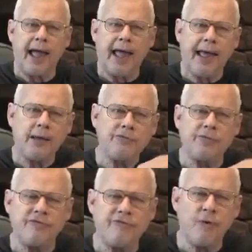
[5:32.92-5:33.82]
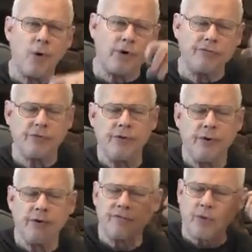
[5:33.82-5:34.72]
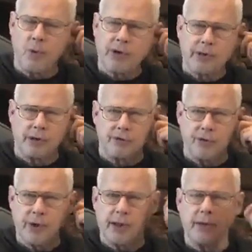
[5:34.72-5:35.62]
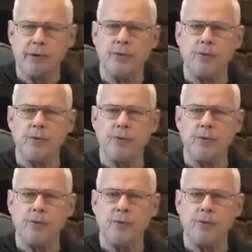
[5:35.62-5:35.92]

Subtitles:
as the force for what they're doing